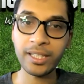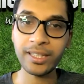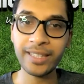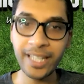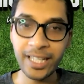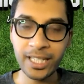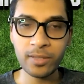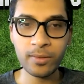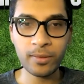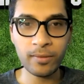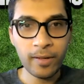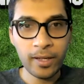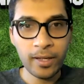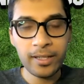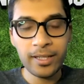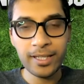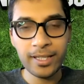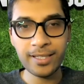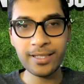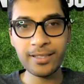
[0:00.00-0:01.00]
That's where
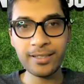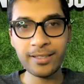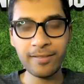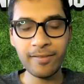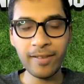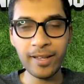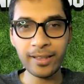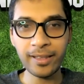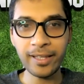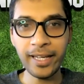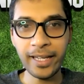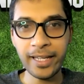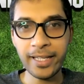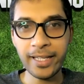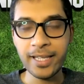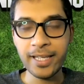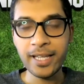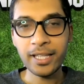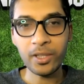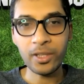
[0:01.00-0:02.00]
Rangnick's strength
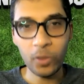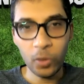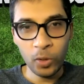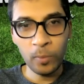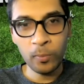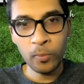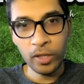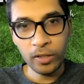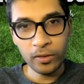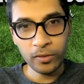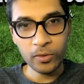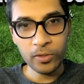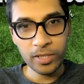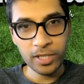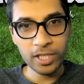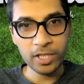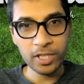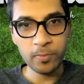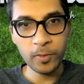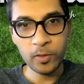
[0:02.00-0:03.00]
lies. The whole point of those
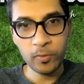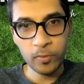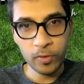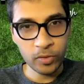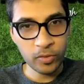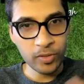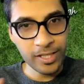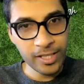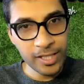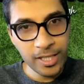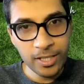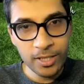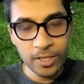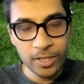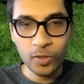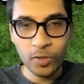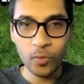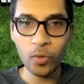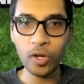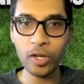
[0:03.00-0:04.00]
6 months was to assess the
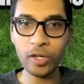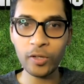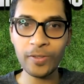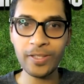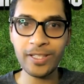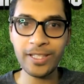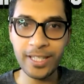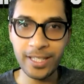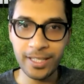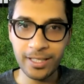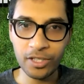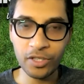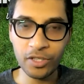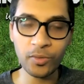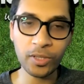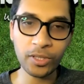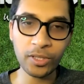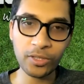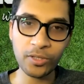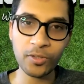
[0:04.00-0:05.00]
squad, to assess the
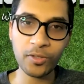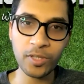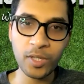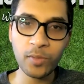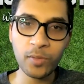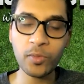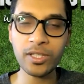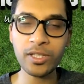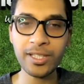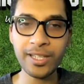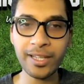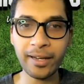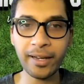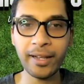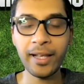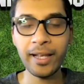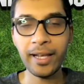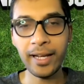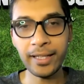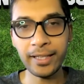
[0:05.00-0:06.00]
structure, to see what's needed,
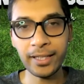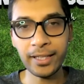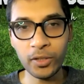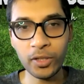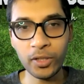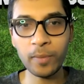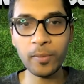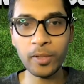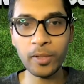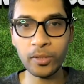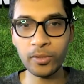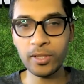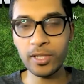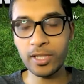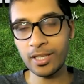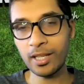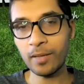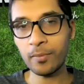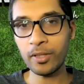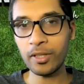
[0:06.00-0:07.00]
and then you come into the
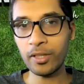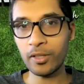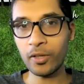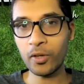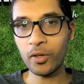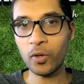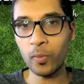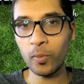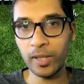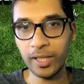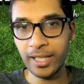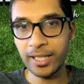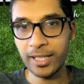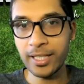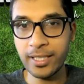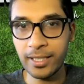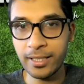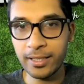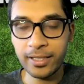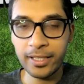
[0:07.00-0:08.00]
summer and you go, well, yeah,
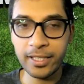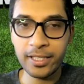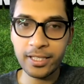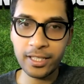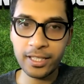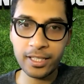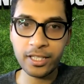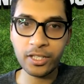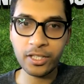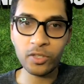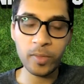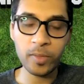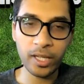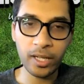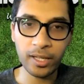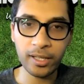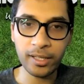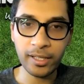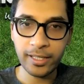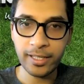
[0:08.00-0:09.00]
these are things that need to be
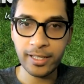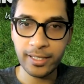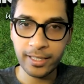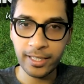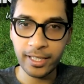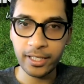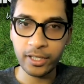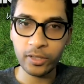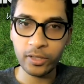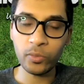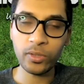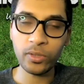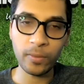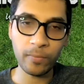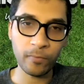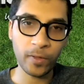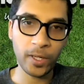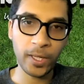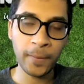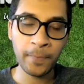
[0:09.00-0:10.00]
done. Let's do
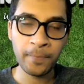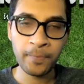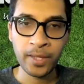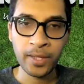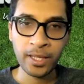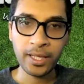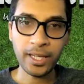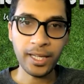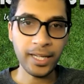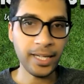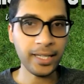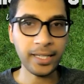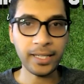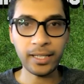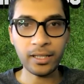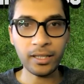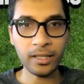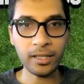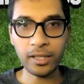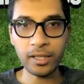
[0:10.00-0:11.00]
them, right?
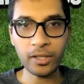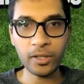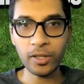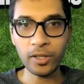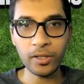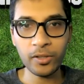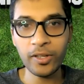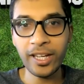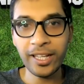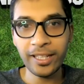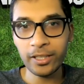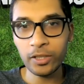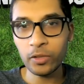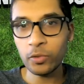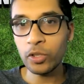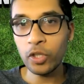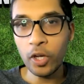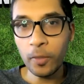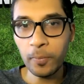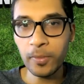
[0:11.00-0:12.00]
And and United do
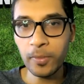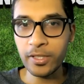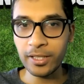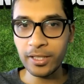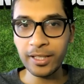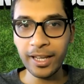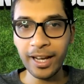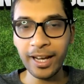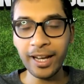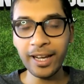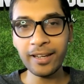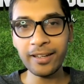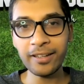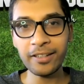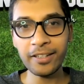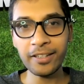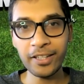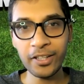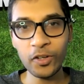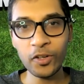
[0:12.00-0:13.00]
the opposite. They hire
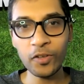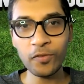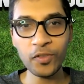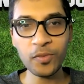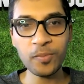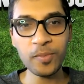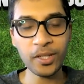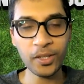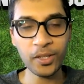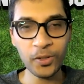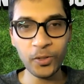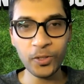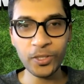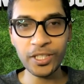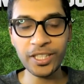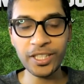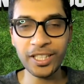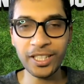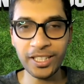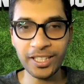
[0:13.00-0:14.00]
a DOF to be a coach,
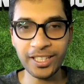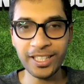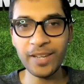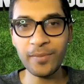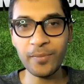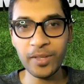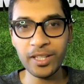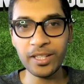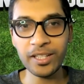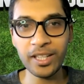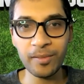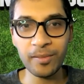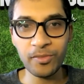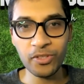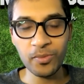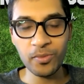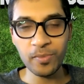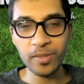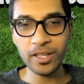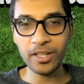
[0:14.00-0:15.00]
and then the time when it comes
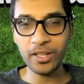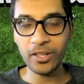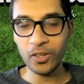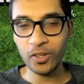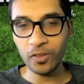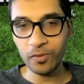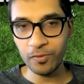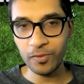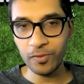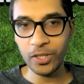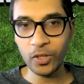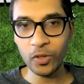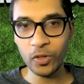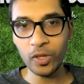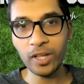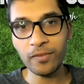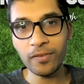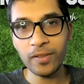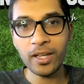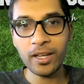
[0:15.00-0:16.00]
to be a DOF,
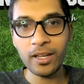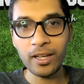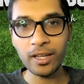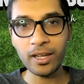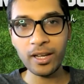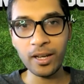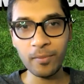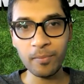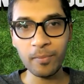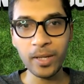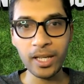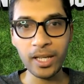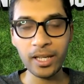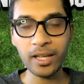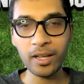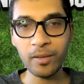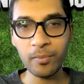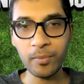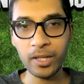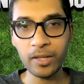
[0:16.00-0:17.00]
he can't be
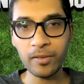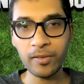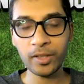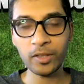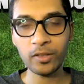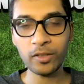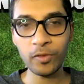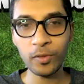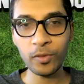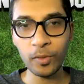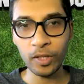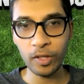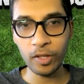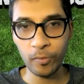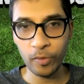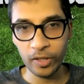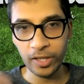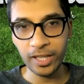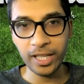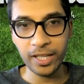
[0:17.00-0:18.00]
a director of football
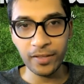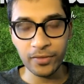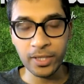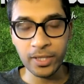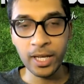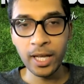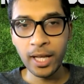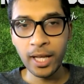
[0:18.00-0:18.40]
anymore. He leaves.